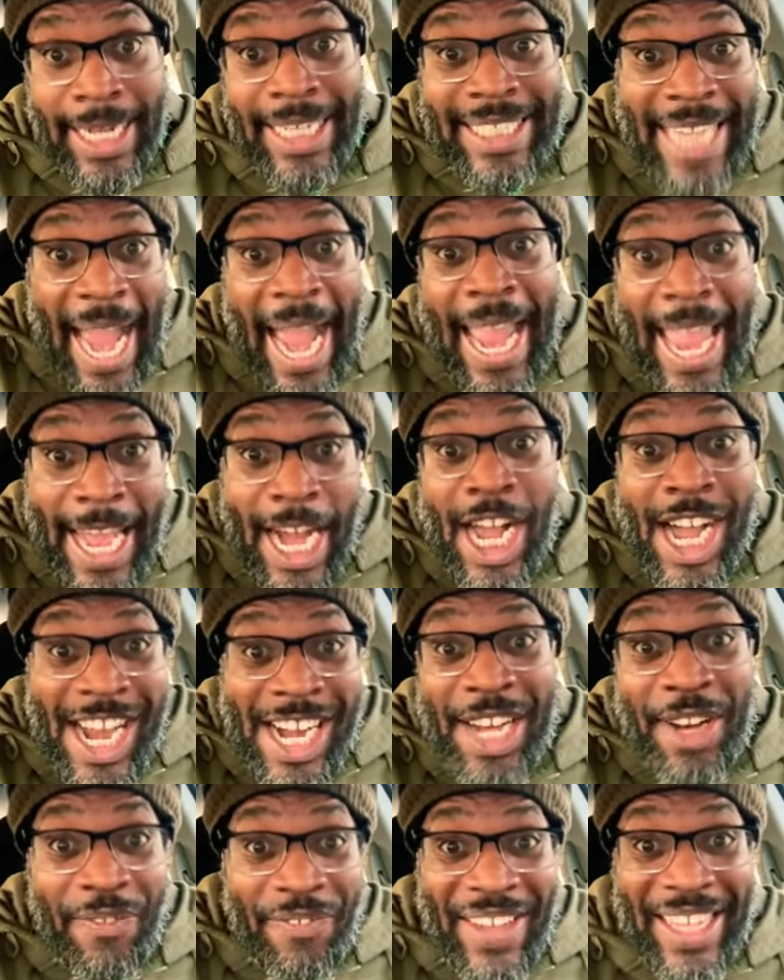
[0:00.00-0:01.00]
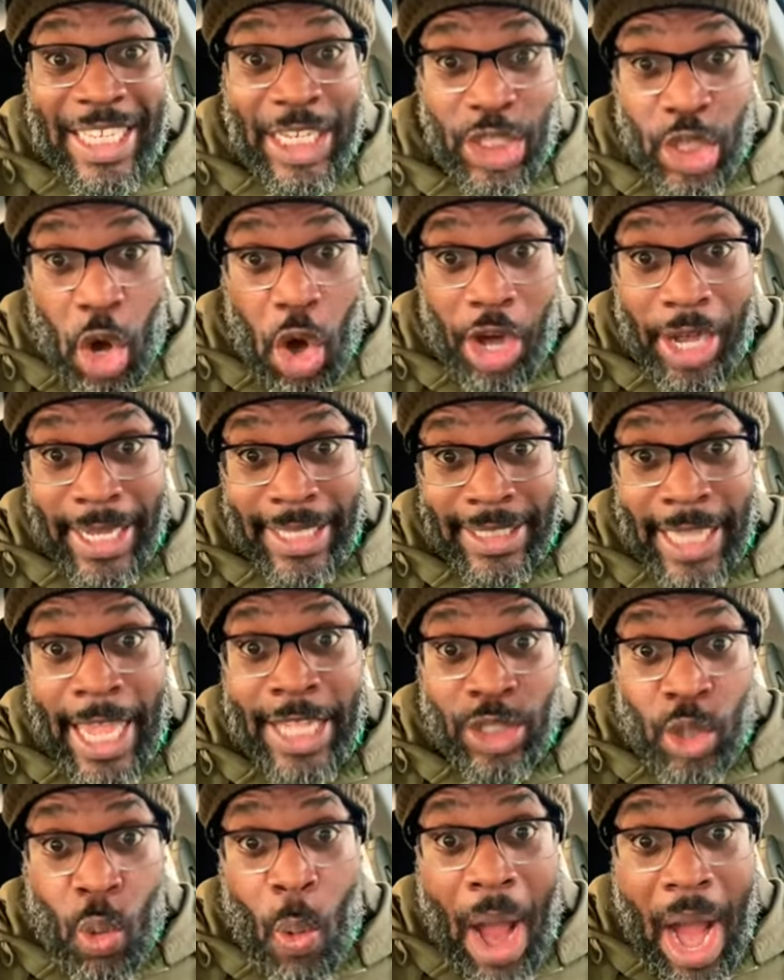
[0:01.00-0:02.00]
This guy had 150 targets
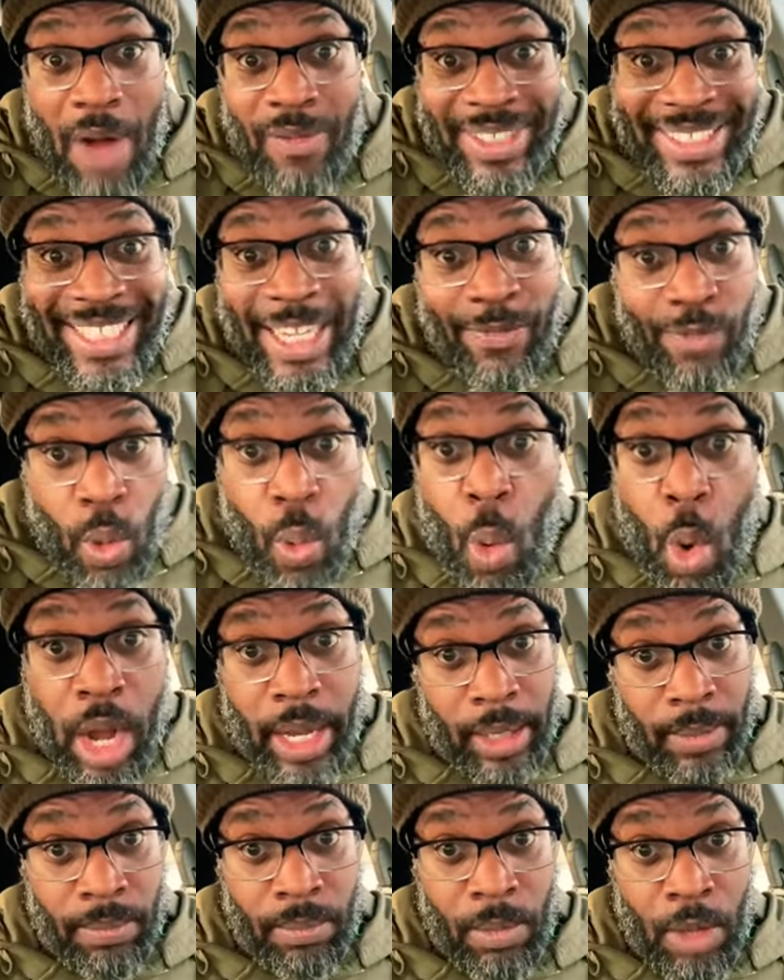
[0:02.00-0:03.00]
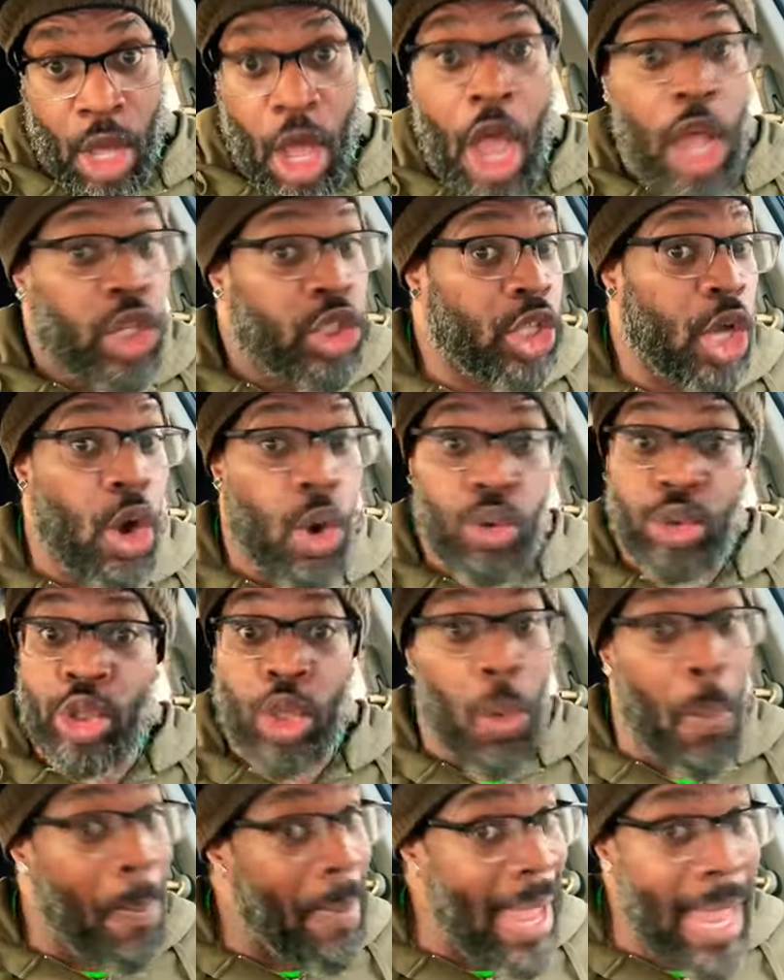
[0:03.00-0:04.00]
as a wide receiver one. So
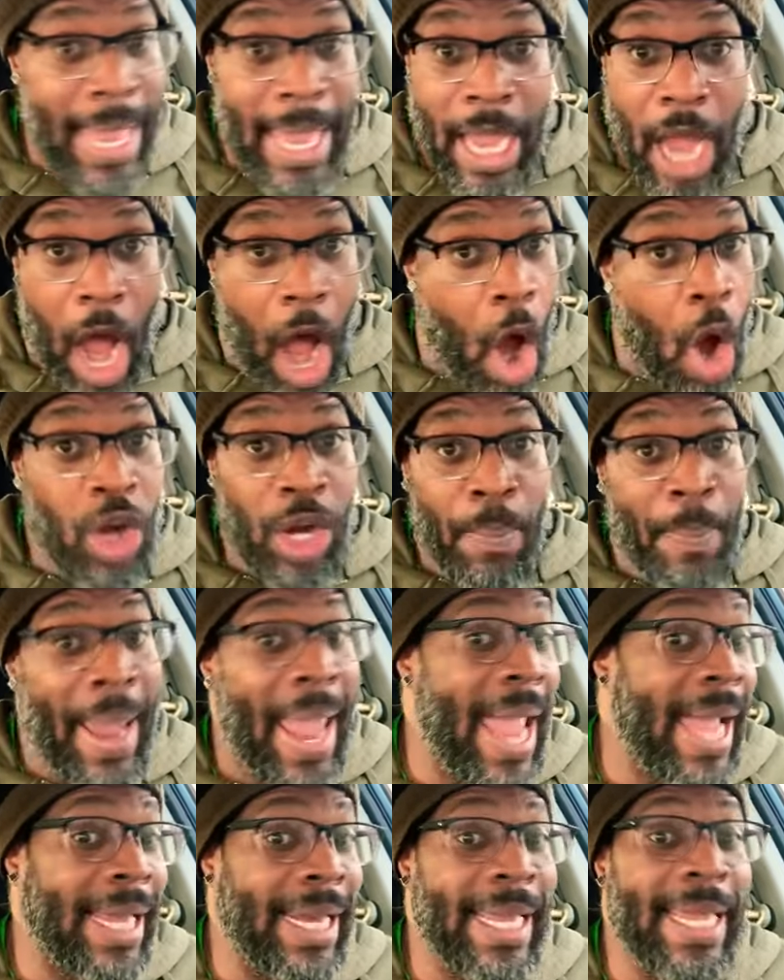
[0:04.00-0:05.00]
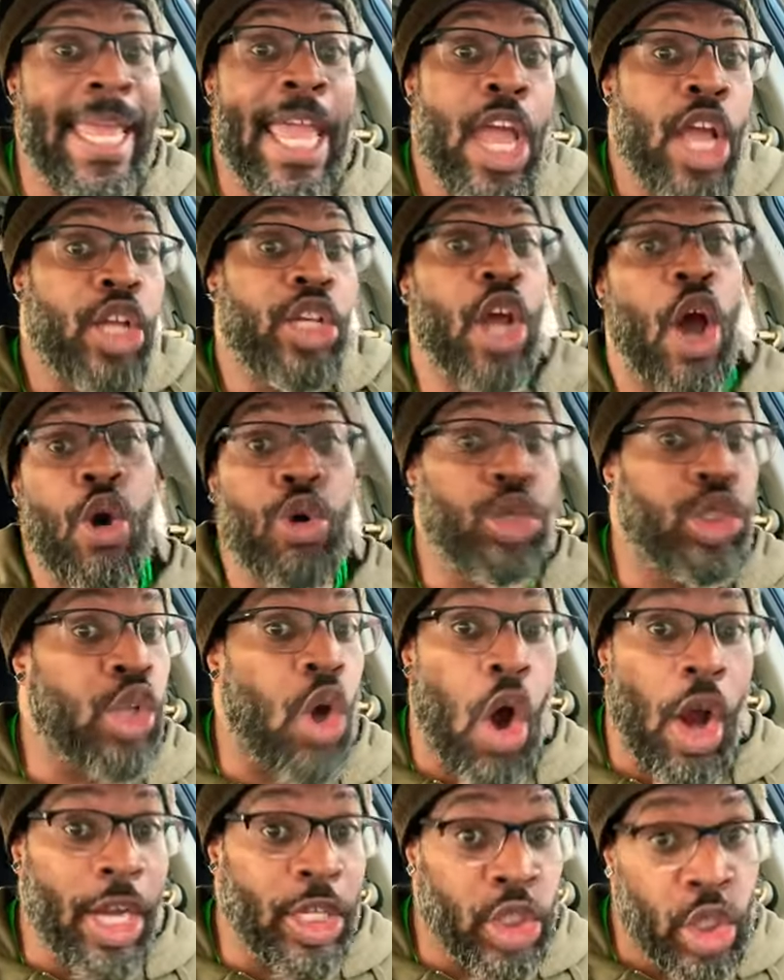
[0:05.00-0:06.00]
to me, automatically those
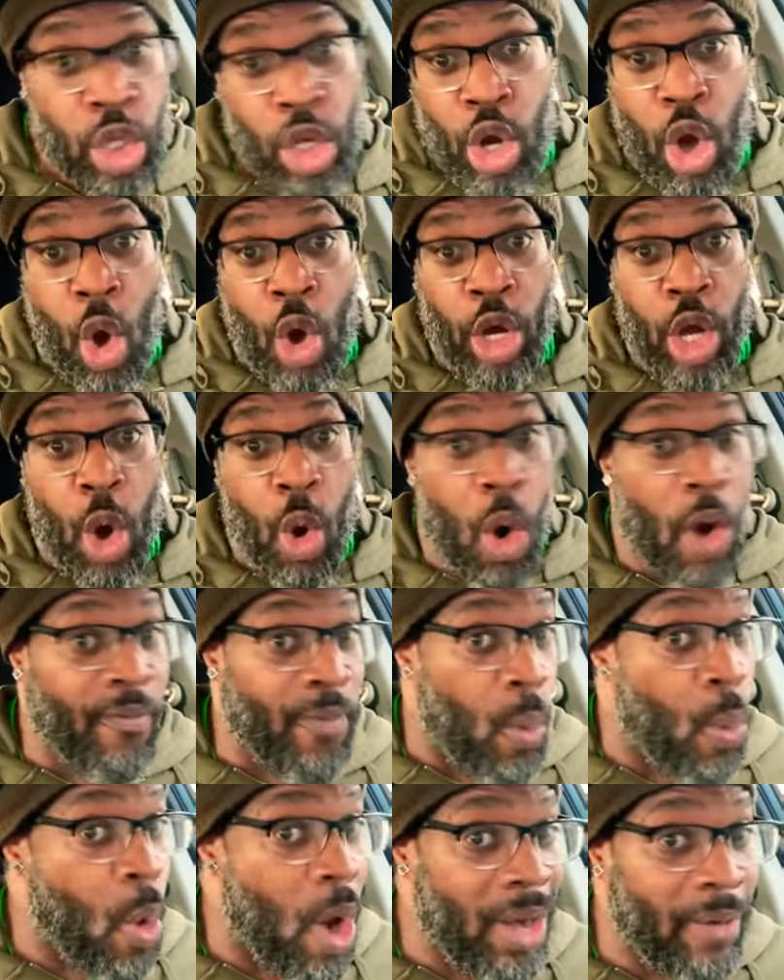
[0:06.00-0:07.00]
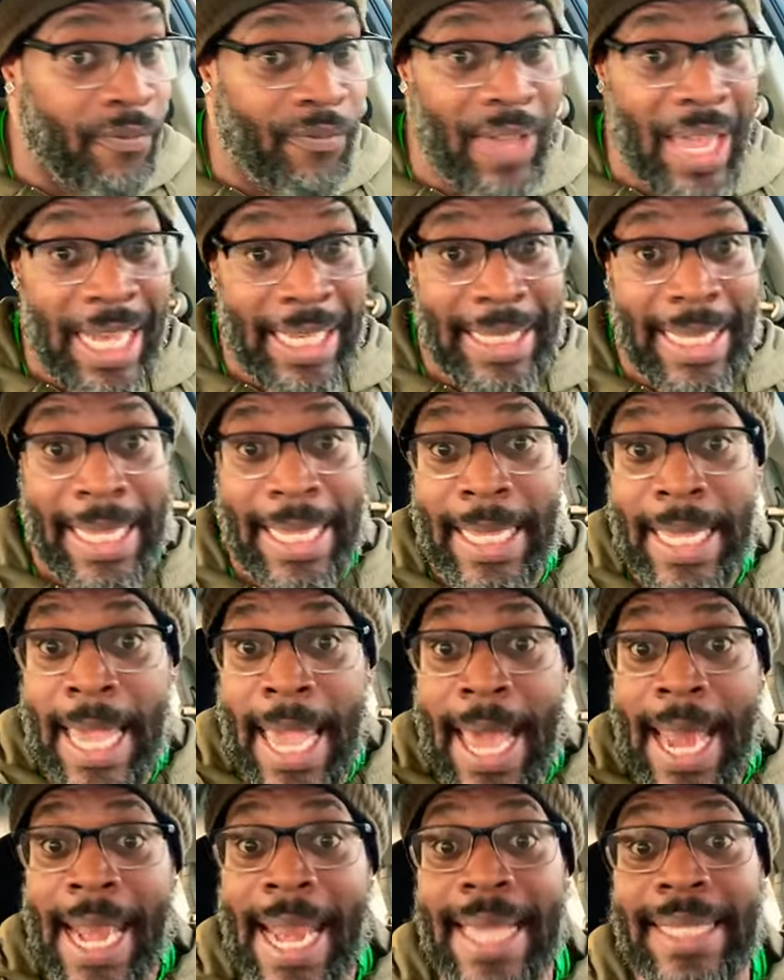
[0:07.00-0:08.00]
targets are going to go up from 150,
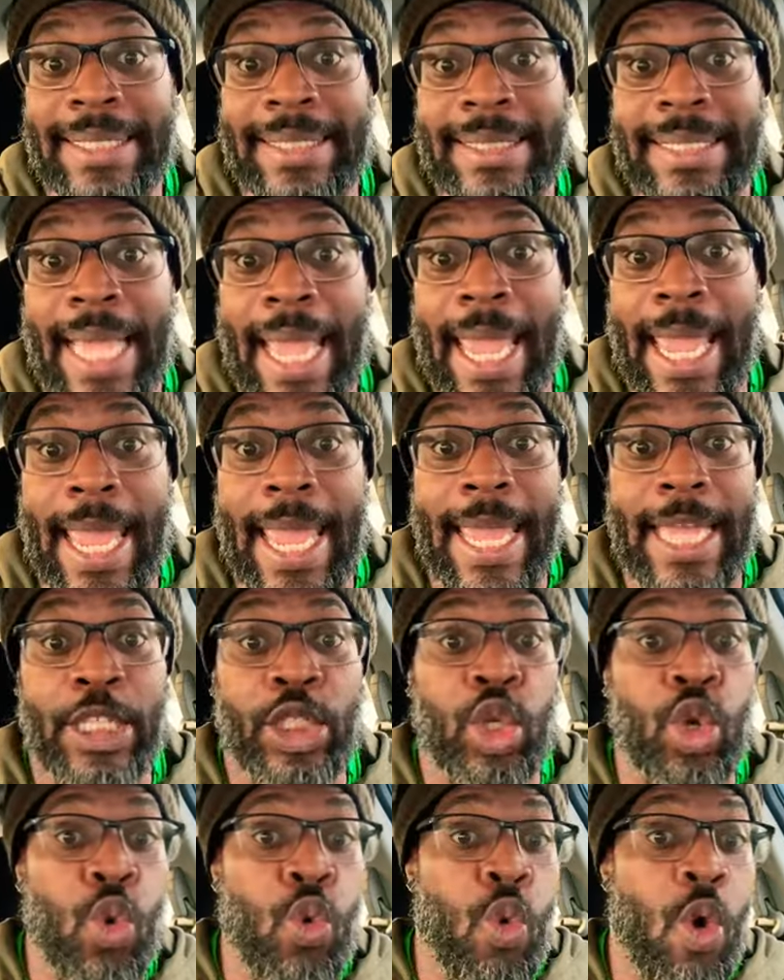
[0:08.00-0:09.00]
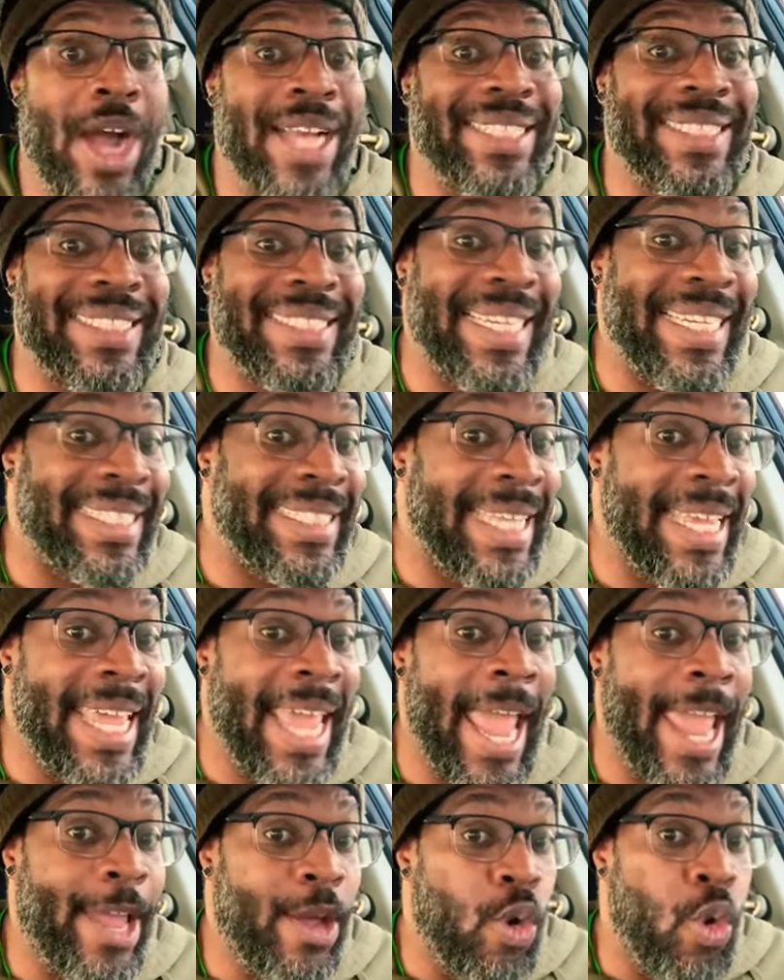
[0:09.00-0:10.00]
let's say to
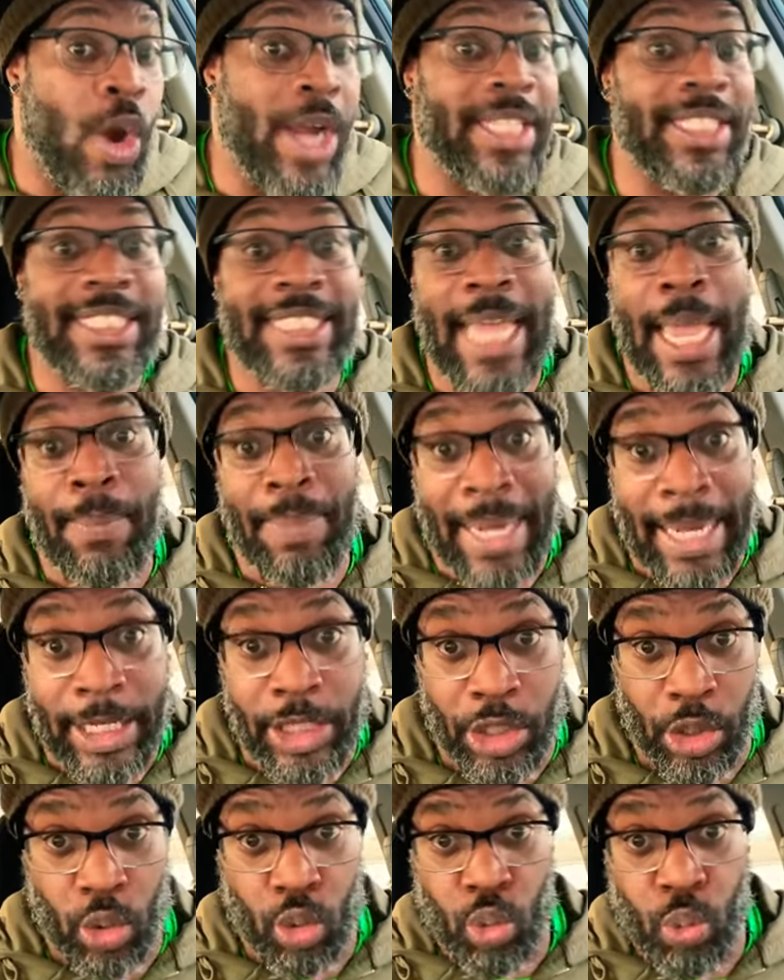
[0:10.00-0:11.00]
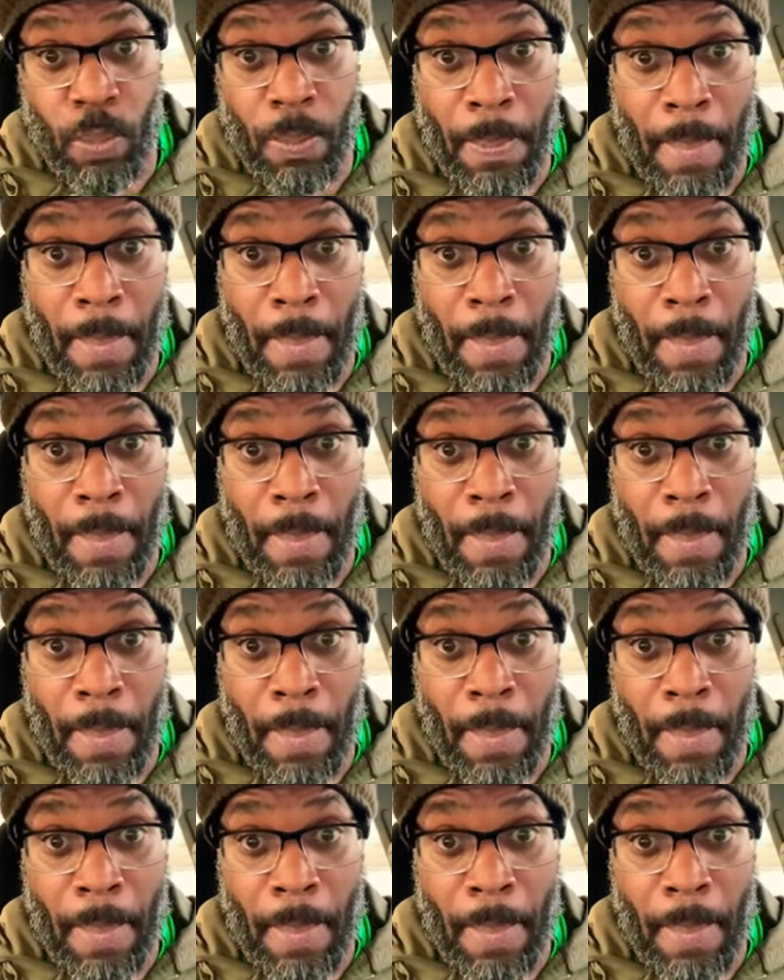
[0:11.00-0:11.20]
168, 172.